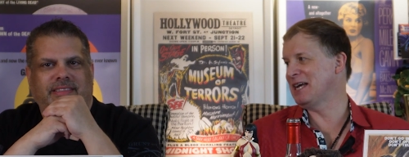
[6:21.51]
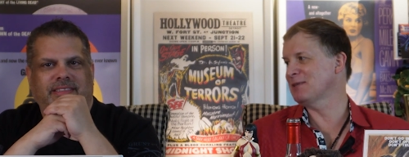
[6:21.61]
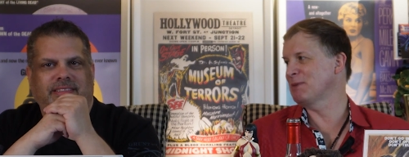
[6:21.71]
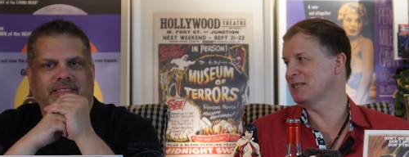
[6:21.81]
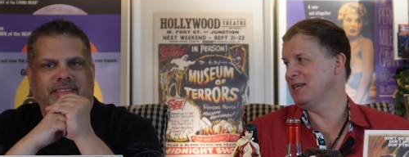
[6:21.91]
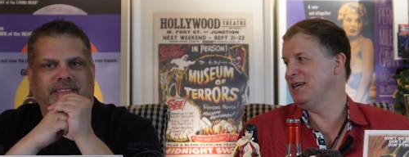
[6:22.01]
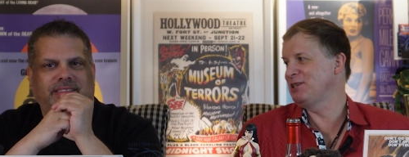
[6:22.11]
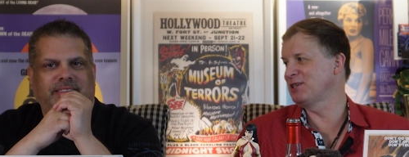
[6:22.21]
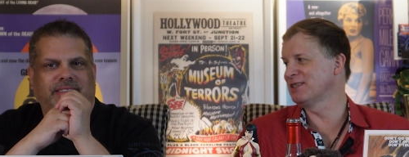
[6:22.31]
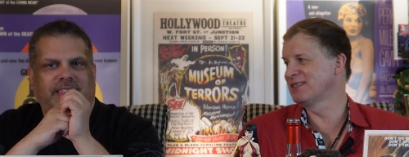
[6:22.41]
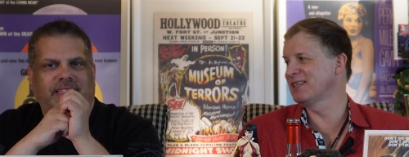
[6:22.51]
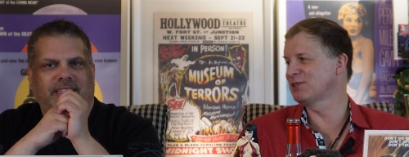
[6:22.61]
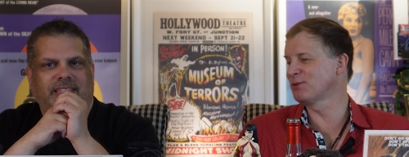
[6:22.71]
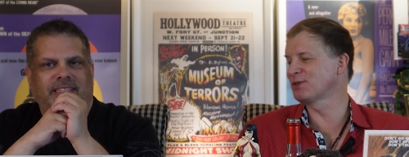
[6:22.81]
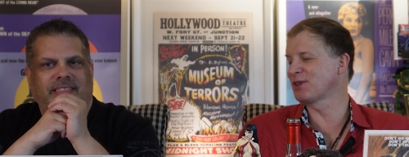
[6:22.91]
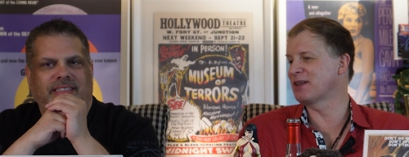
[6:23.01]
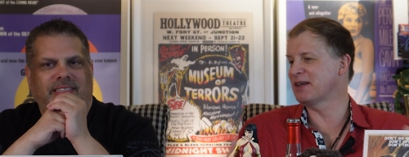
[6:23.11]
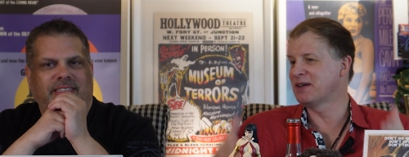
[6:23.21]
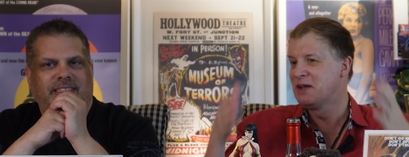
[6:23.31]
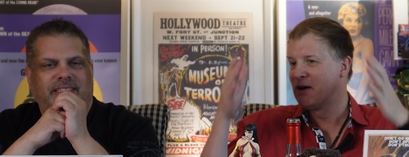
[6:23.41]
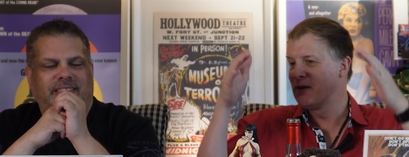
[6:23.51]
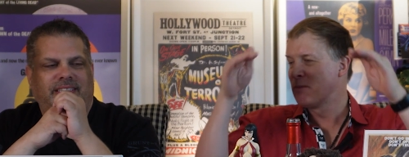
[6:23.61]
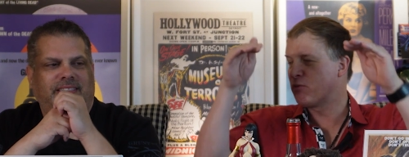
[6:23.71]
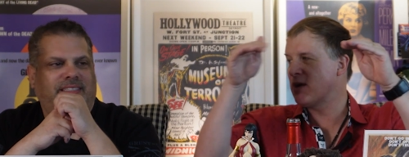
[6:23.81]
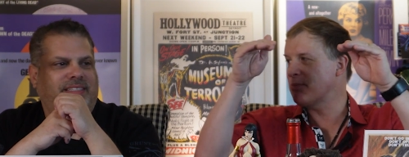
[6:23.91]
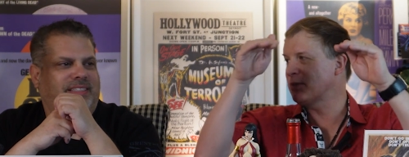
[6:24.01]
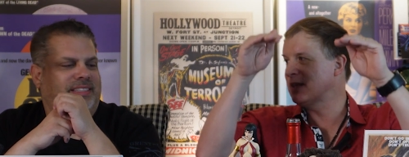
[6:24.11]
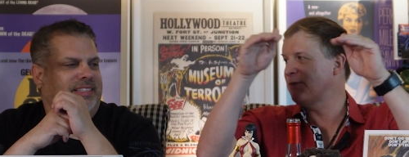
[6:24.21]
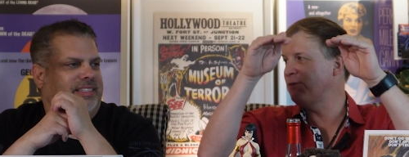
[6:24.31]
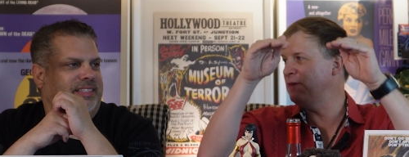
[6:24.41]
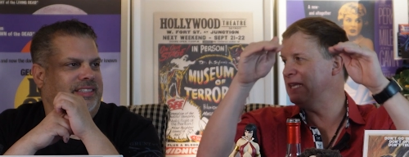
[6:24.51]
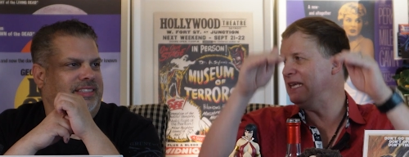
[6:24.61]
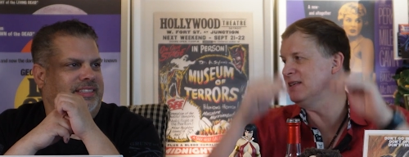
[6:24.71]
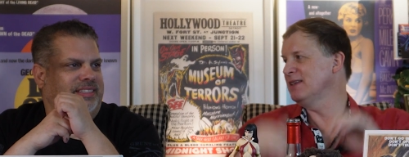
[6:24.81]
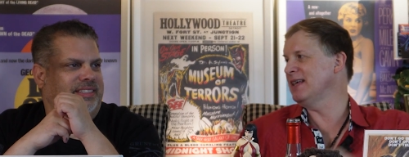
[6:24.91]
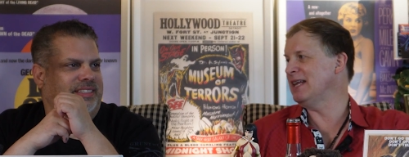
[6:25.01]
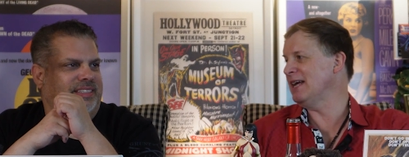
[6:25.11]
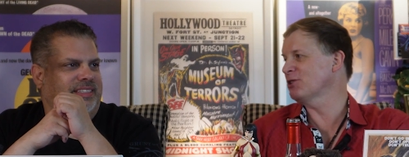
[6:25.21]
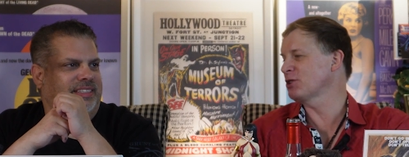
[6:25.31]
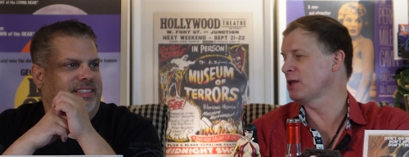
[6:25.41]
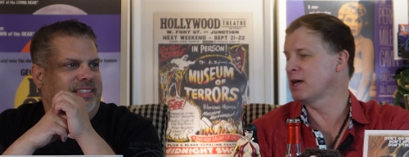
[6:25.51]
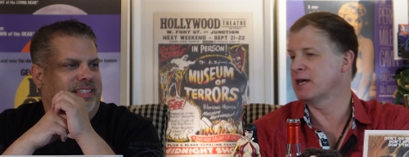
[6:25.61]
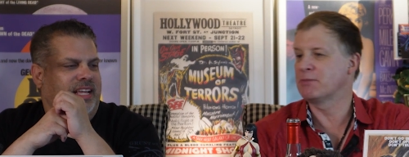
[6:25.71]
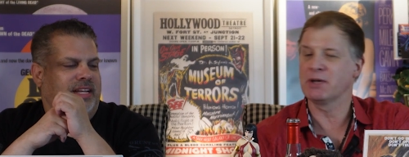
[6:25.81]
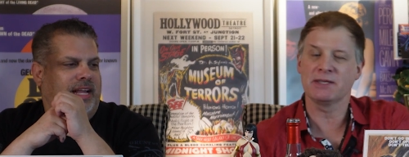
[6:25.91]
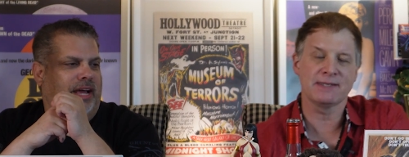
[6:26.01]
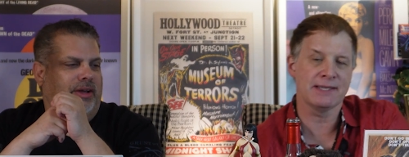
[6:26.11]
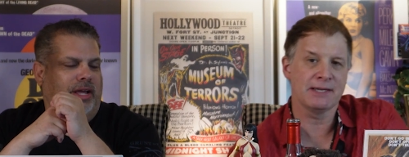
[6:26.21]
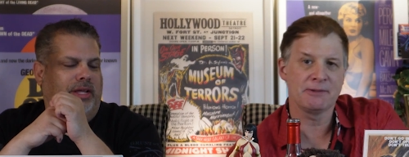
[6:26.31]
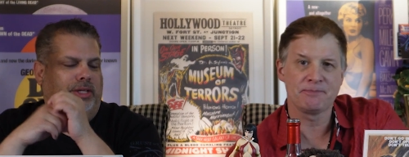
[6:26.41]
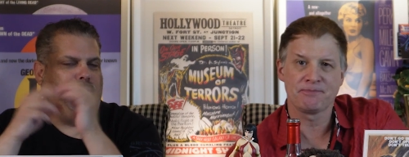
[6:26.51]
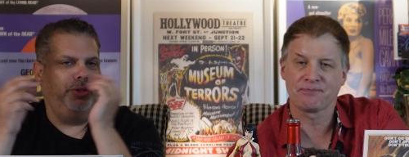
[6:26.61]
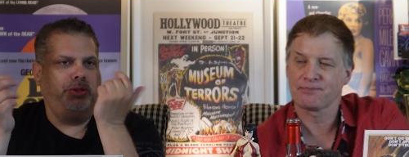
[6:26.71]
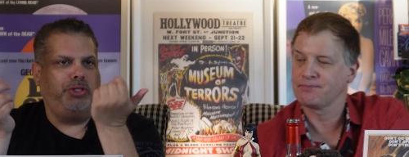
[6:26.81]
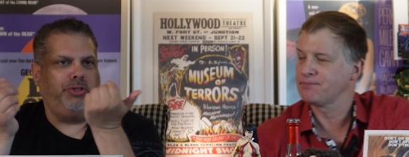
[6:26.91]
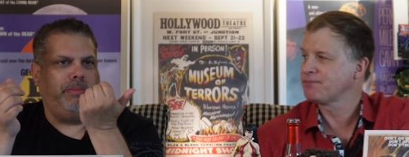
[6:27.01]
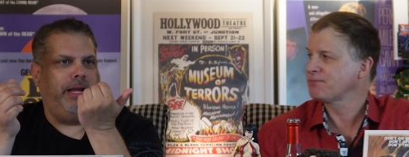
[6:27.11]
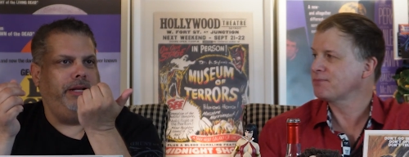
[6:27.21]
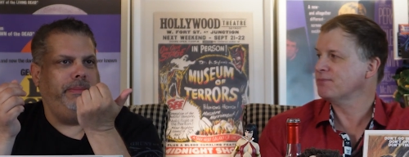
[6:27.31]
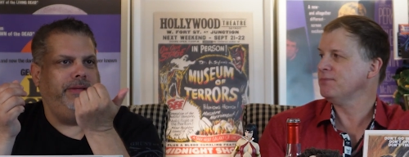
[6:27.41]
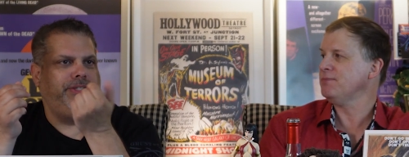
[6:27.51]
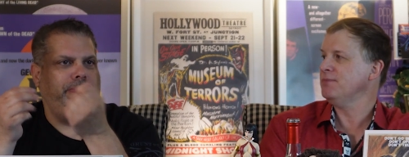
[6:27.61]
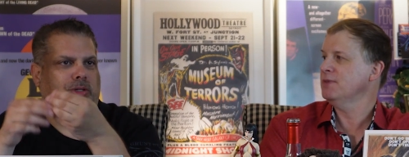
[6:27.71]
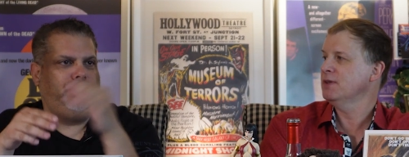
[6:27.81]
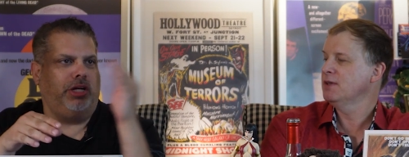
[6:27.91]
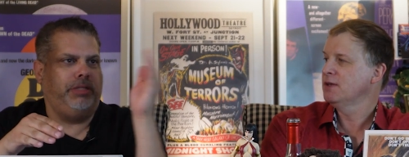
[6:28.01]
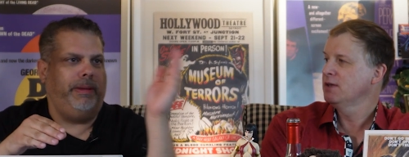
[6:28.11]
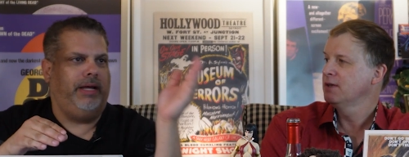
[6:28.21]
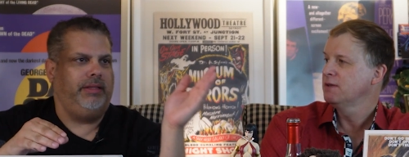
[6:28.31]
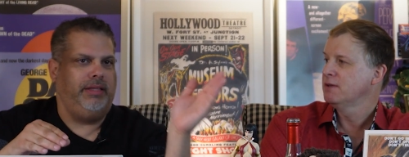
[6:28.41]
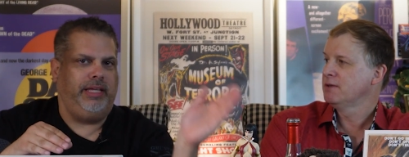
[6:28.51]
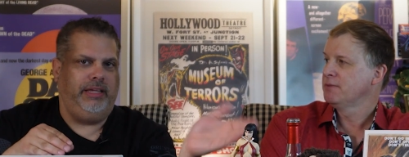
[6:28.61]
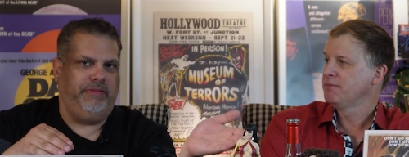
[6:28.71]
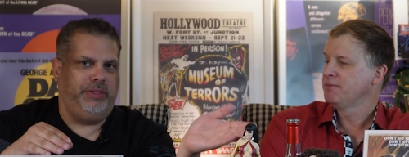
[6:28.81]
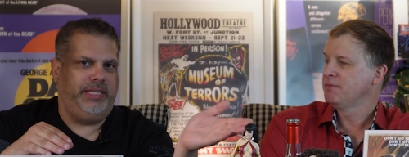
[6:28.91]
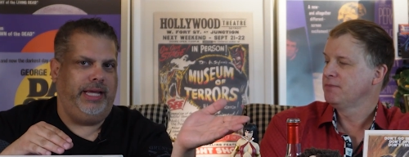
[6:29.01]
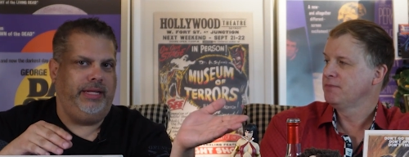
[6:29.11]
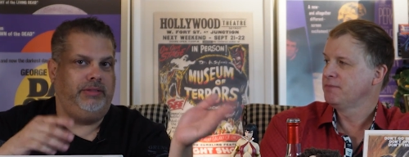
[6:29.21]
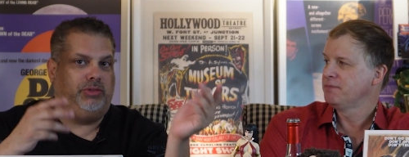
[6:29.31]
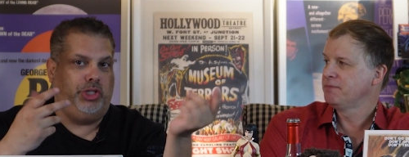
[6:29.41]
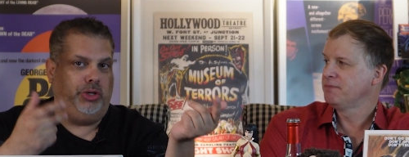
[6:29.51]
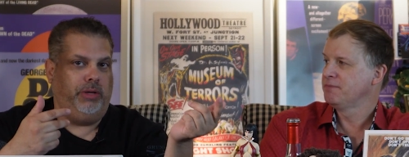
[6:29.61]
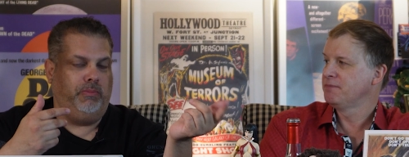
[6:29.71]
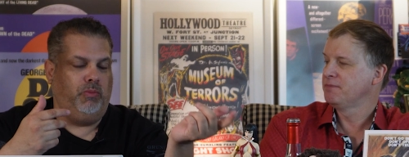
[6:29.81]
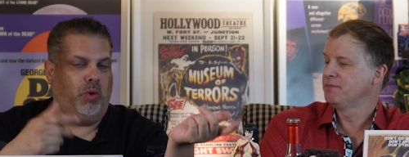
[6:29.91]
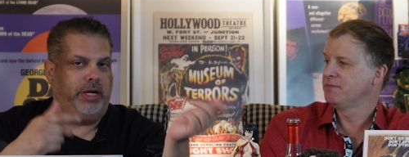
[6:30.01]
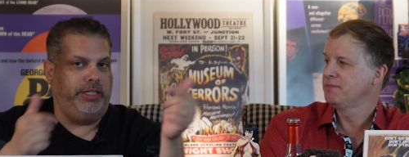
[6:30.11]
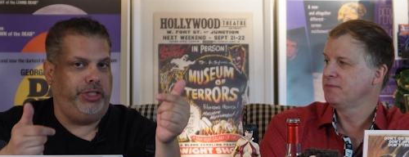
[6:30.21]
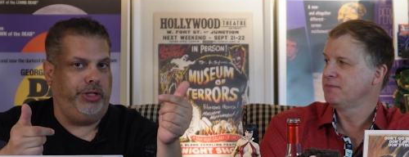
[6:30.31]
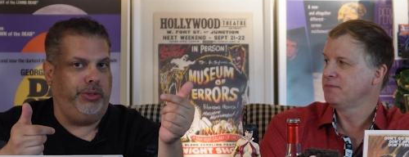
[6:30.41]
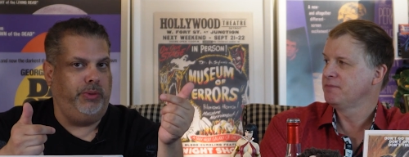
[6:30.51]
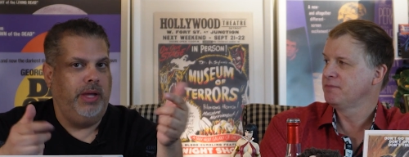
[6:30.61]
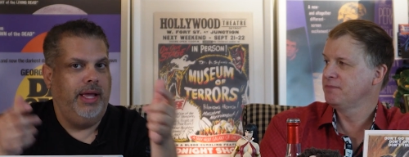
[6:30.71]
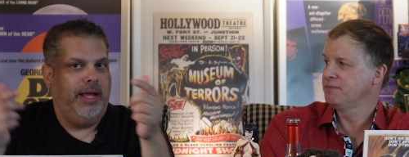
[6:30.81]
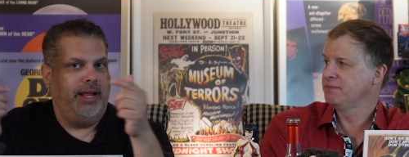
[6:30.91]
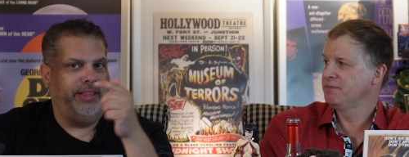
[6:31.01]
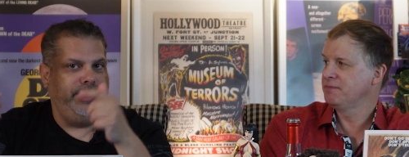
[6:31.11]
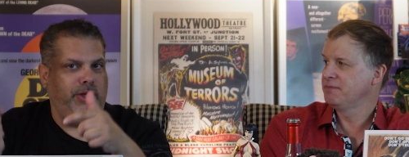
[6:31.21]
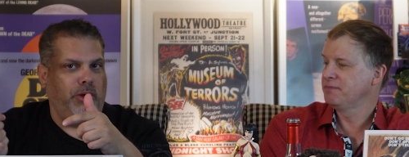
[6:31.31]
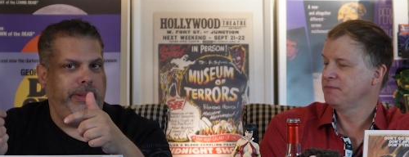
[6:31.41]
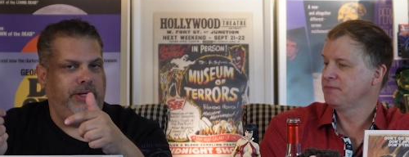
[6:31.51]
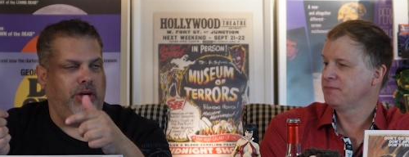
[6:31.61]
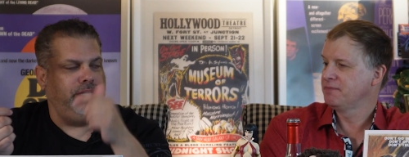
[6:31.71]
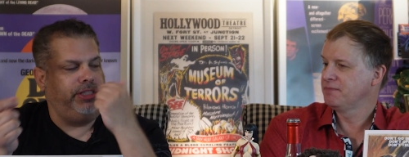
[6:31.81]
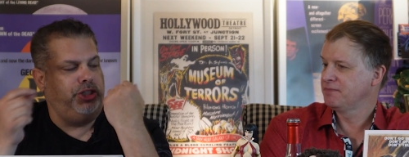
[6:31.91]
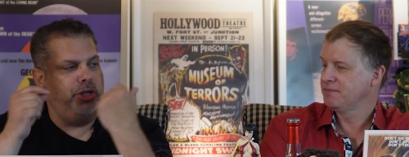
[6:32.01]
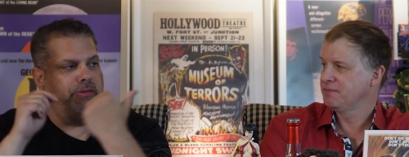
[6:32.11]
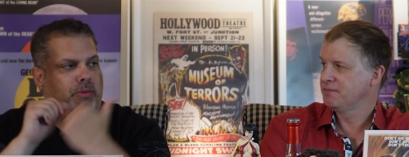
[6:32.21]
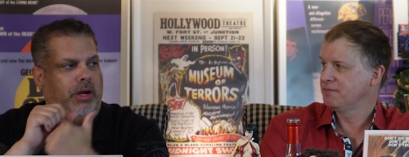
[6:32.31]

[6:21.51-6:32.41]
Speaker 1: expectations this was gonna properly fit into that echelon. But now uh, you,
Speaker 2: you just reminded me of something. You talked about the Evil Dead two, one and 2 mm-hmm. and then the Army of Darkness. Did you ever